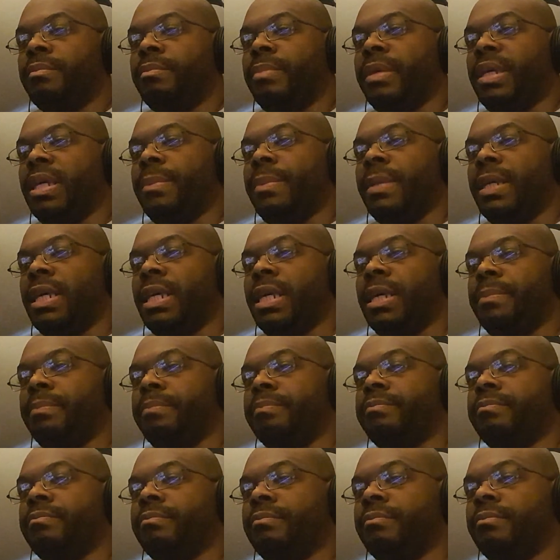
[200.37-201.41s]
BB,
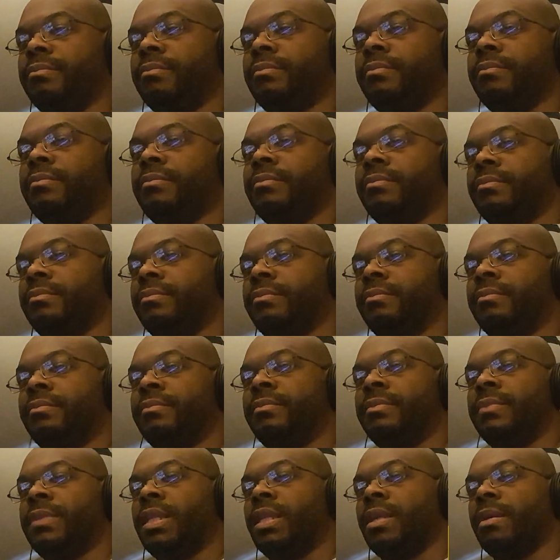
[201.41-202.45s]
it's okay.
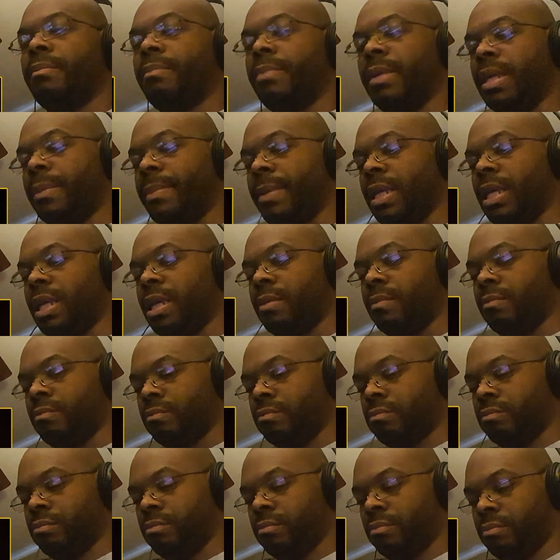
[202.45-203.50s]
BB,
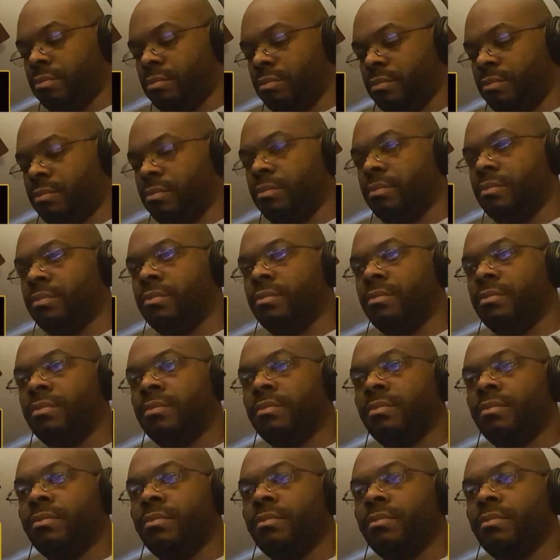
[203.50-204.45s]
I'll always be with you.